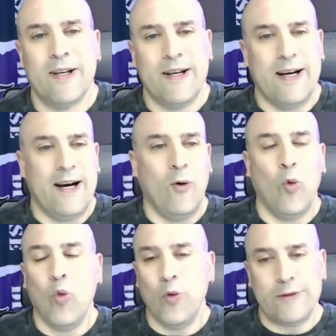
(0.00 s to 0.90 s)

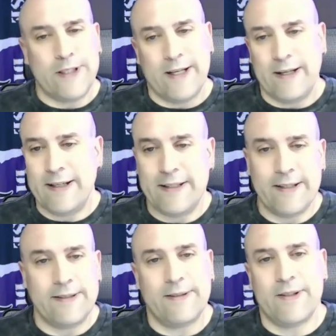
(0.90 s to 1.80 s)
in
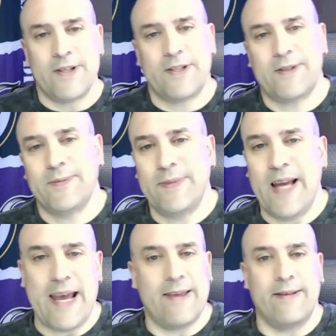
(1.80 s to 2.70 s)
the 8th,